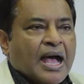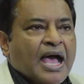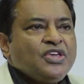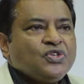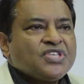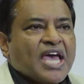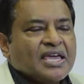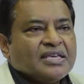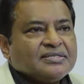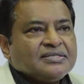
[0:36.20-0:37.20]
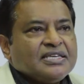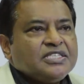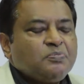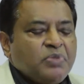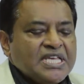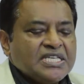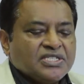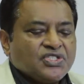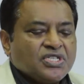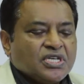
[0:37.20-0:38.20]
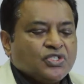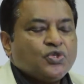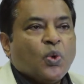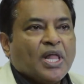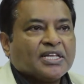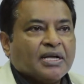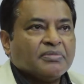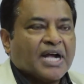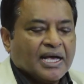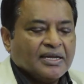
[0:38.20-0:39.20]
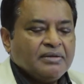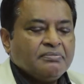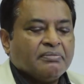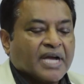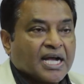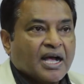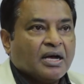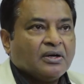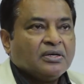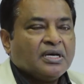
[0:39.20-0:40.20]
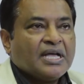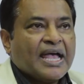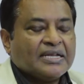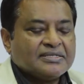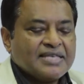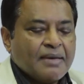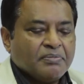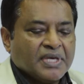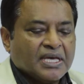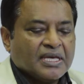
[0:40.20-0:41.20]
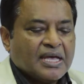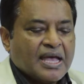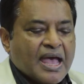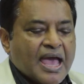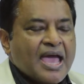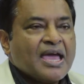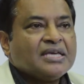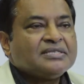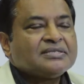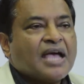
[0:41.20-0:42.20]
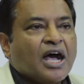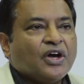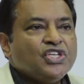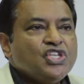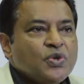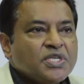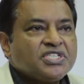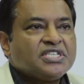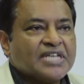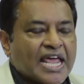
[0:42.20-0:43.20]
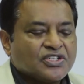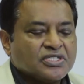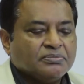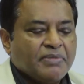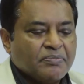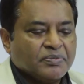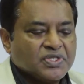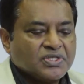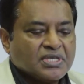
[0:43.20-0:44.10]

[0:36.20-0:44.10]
IUPsyS is pleased to welcome Ghana, Macau, and Zambia as our newest national members,